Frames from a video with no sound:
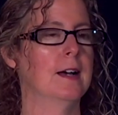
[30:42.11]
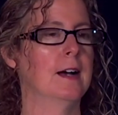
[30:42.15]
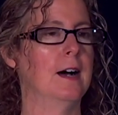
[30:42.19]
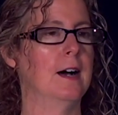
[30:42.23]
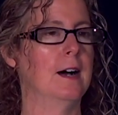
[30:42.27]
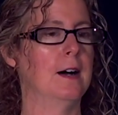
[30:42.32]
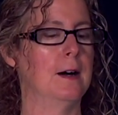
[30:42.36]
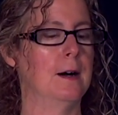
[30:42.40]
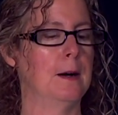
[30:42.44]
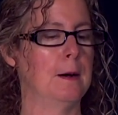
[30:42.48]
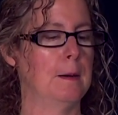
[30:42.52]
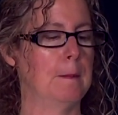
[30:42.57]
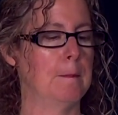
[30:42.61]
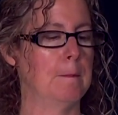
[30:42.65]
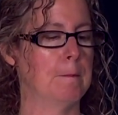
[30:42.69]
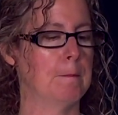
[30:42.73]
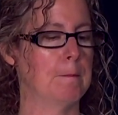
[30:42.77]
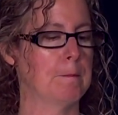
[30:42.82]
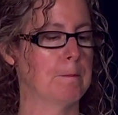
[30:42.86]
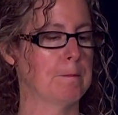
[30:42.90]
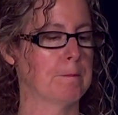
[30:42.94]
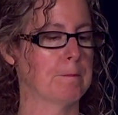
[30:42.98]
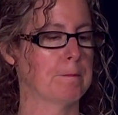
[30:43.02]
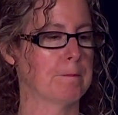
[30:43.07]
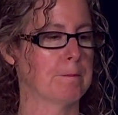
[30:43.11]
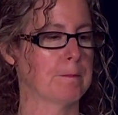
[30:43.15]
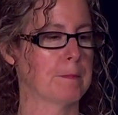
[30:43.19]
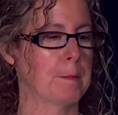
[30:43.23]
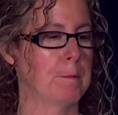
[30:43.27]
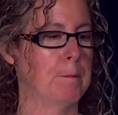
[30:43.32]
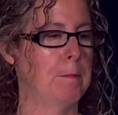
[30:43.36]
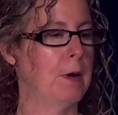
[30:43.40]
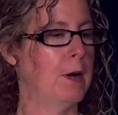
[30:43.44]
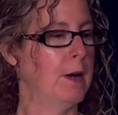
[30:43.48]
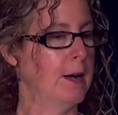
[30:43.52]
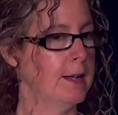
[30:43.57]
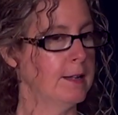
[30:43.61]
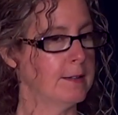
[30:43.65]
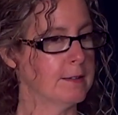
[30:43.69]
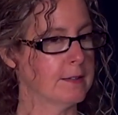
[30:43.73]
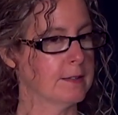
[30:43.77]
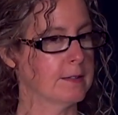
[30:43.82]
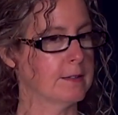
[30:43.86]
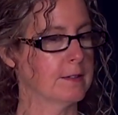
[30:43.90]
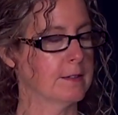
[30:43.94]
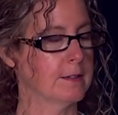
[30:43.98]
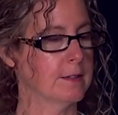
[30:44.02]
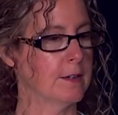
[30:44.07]
um,
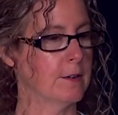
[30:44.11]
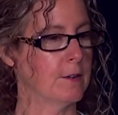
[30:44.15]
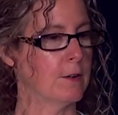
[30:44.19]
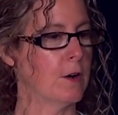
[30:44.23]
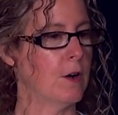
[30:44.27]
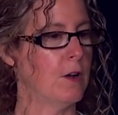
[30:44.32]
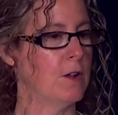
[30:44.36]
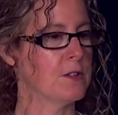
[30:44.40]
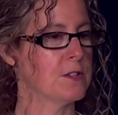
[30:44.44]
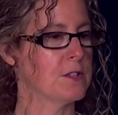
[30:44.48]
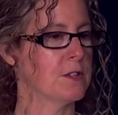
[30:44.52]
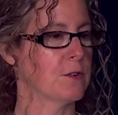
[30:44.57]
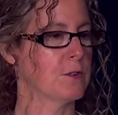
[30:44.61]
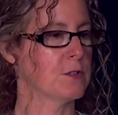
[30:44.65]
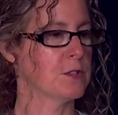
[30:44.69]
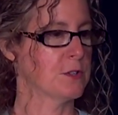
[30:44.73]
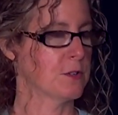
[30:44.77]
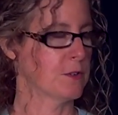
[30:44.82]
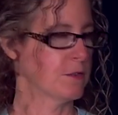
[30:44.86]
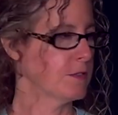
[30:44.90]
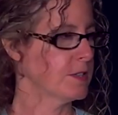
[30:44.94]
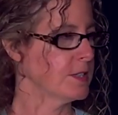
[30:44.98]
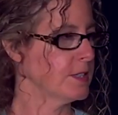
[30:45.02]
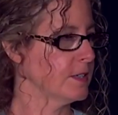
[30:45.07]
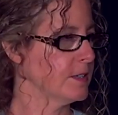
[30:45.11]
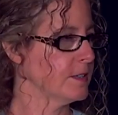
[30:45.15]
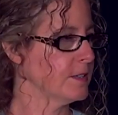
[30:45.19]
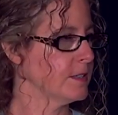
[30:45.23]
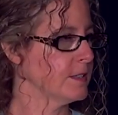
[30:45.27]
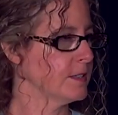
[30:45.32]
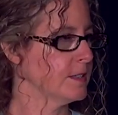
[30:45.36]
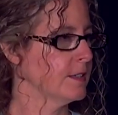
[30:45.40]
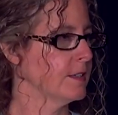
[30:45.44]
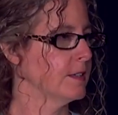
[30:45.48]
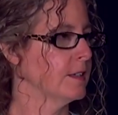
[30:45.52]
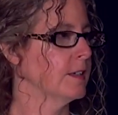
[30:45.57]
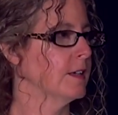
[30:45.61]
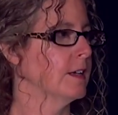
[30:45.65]
but there are also services